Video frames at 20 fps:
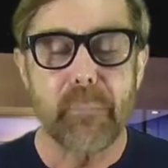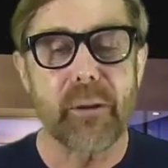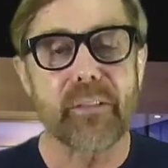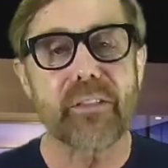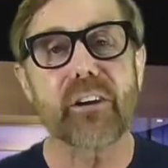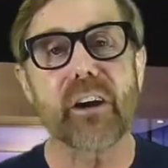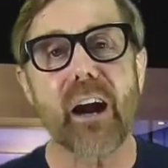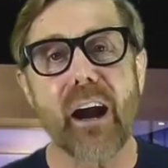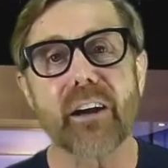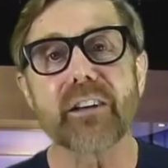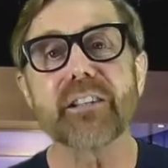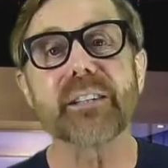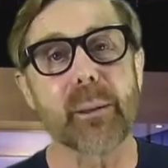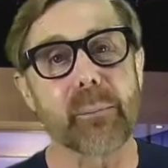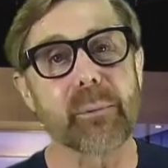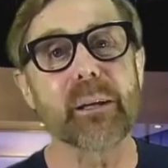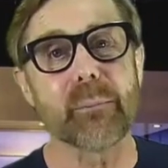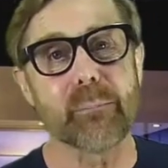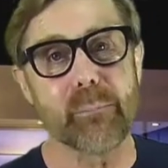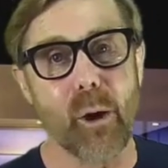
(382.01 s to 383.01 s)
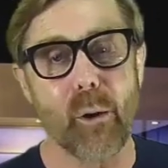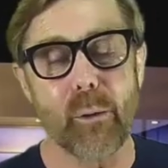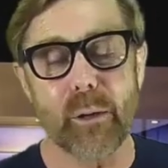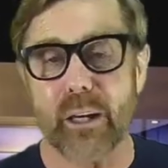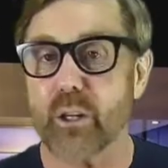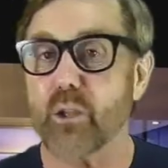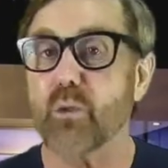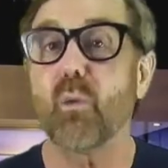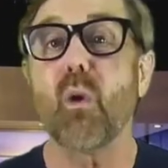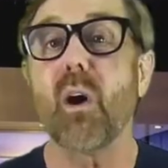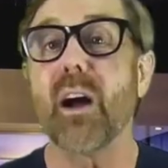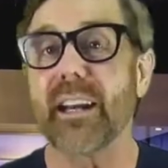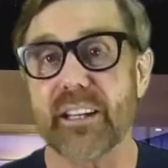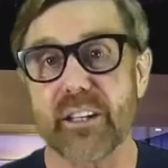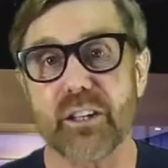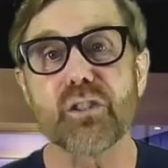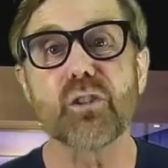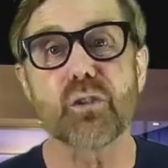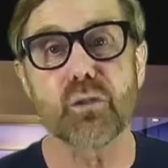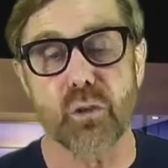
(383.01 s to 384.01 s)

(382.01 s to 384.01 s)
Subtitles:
But there are some components. One is